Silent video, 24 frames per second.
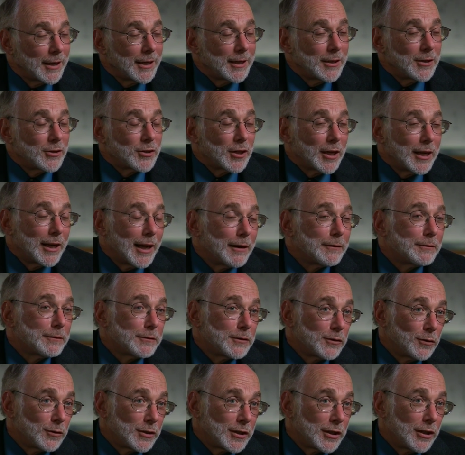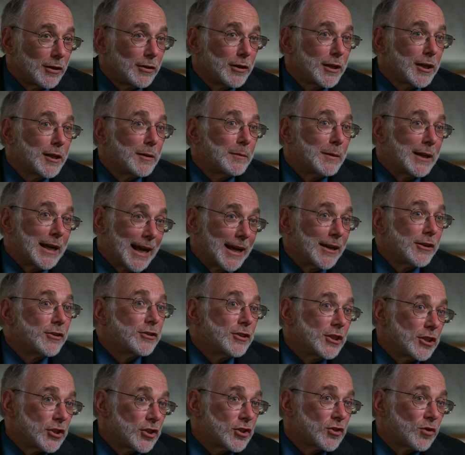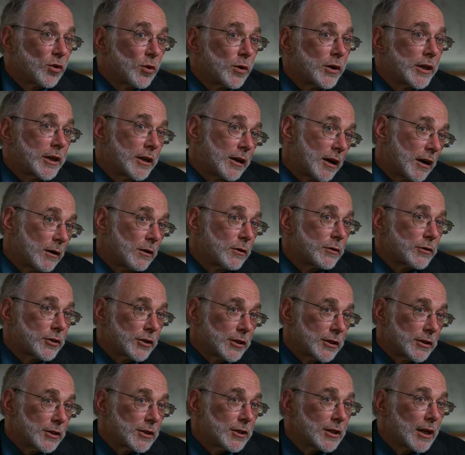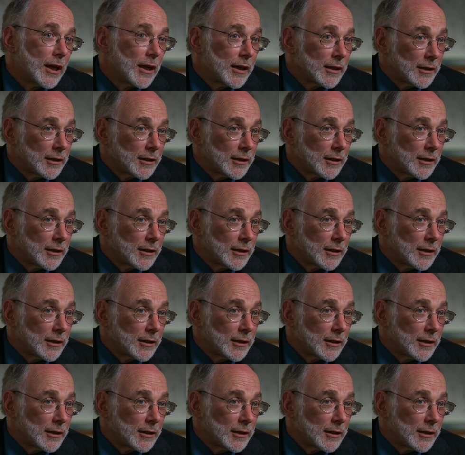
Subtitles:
There's enough deuterium and energy stored in our oceans